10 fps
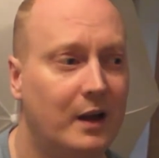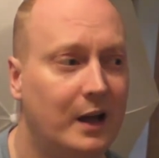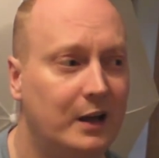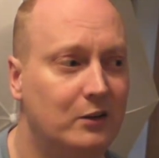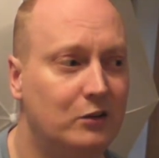
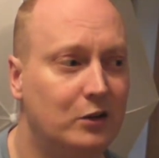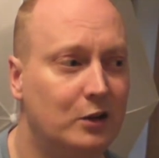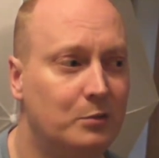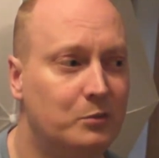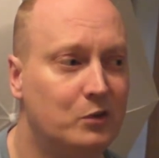in
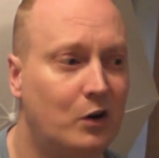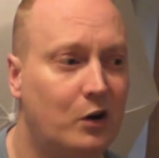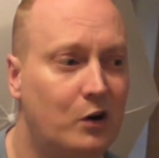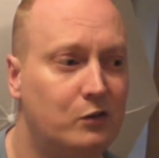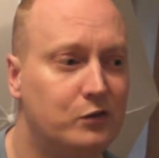terms
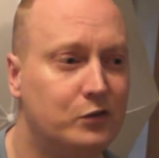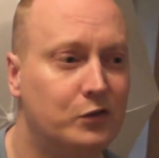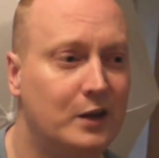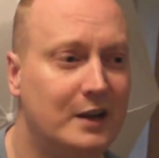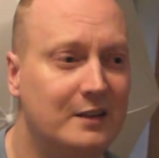of
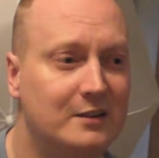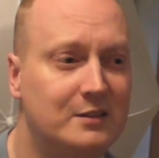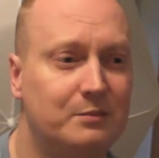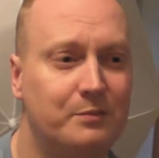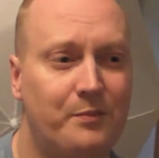
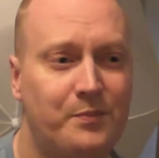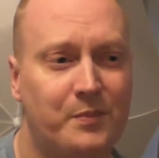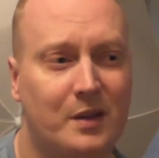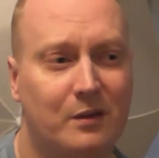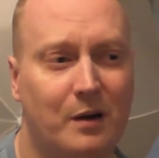its
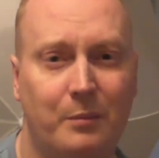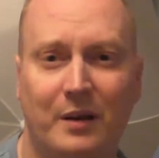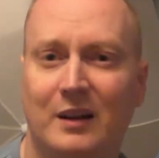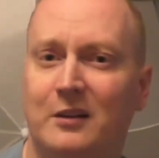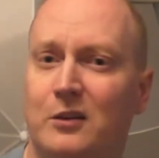
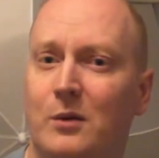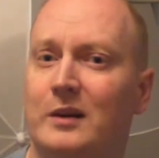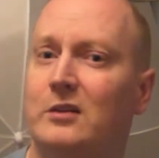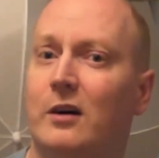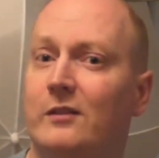ability to do any
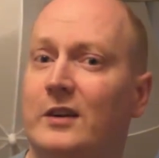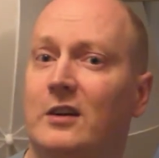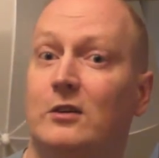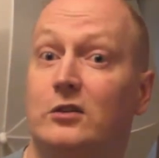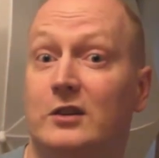sort of
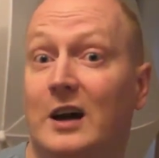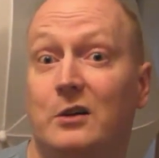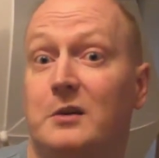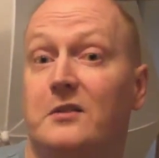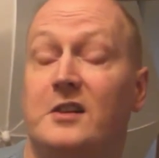video, because you can't
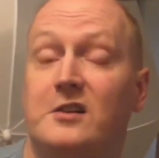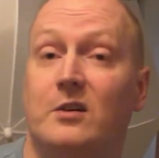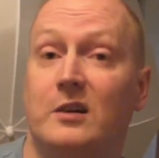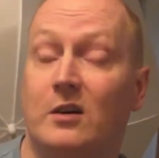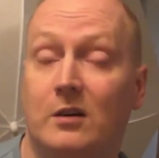do any video
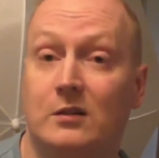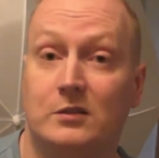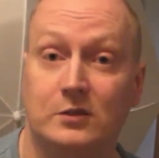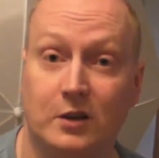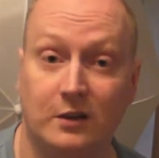on it at all.
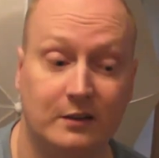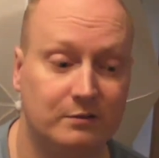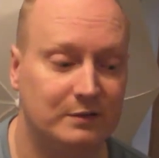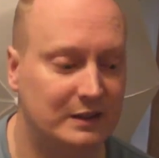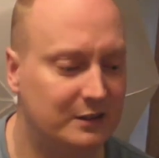So
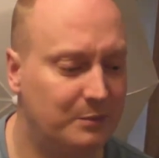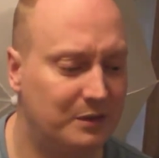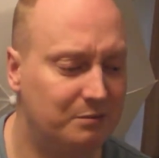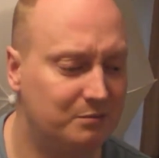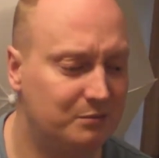it's a
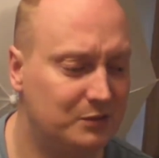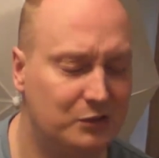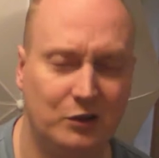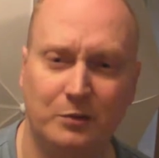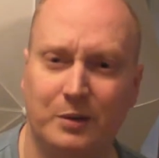bit
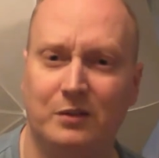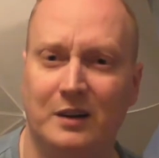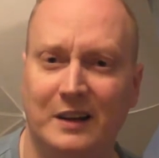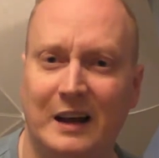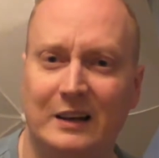stupid
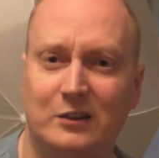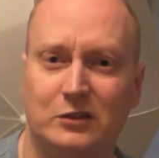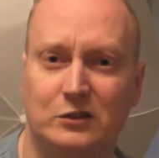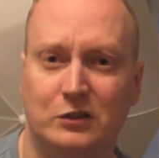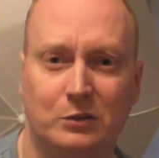really, that,
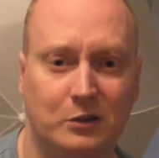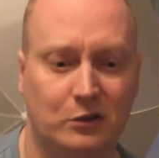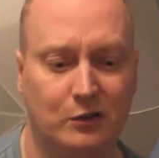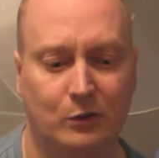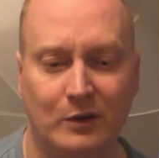because you want to
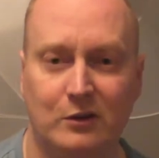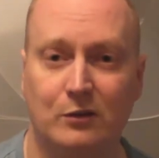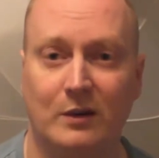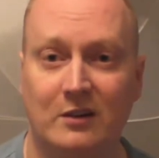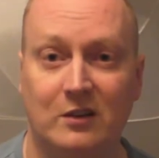just switch a
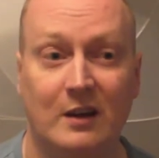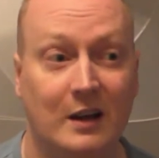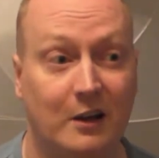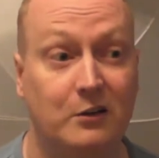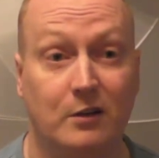switch
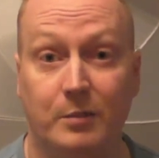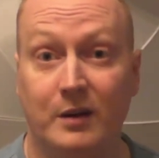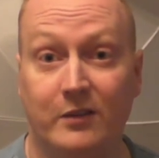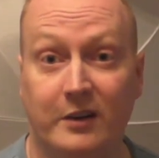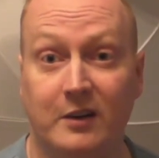and do a bit
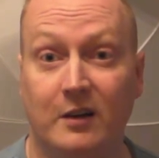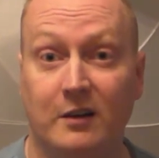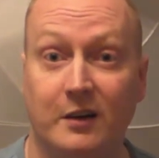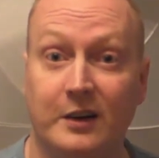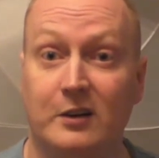of video
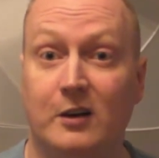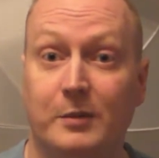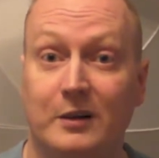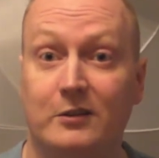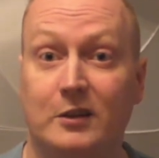and then go
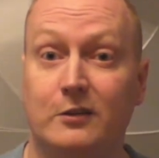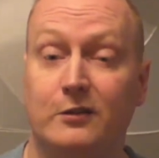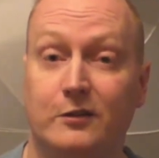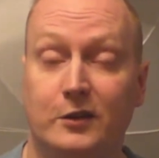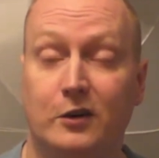back to
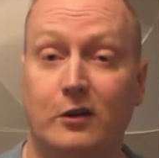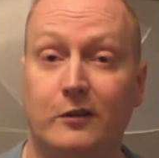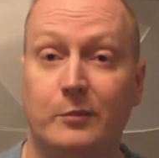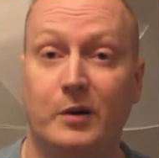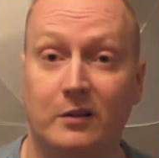
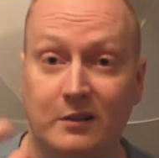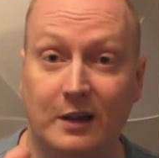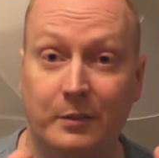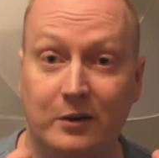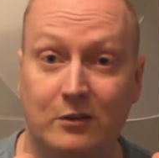photography mode and
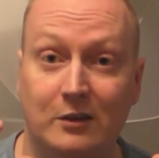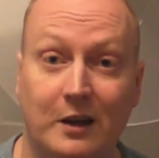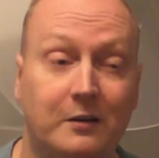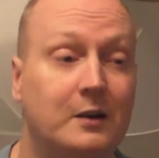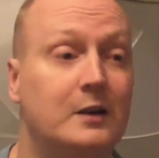take pictures again.